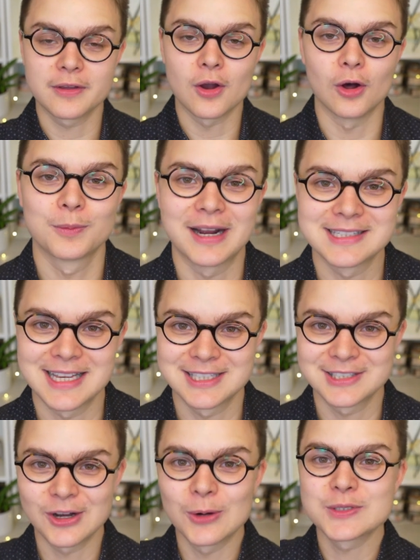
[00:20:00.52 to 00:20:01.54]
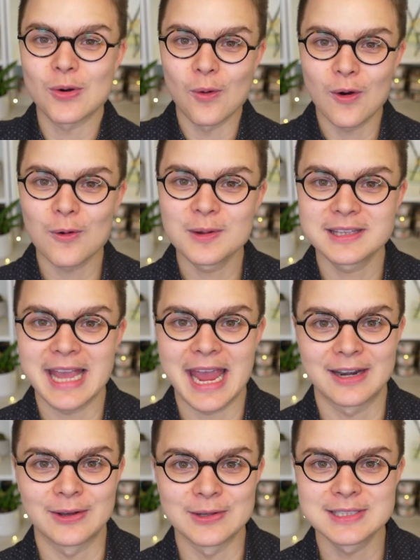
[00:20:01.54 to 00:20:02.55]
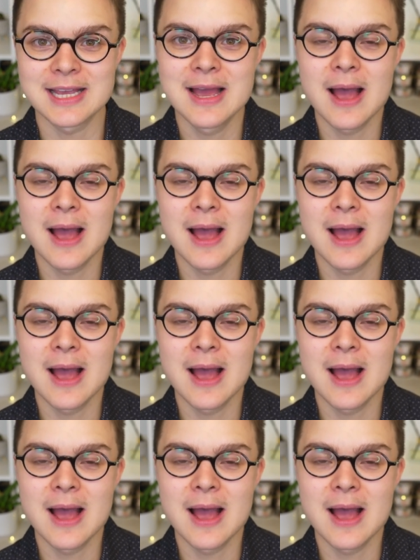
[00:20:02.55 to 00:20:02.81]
cold process soaps or with candles.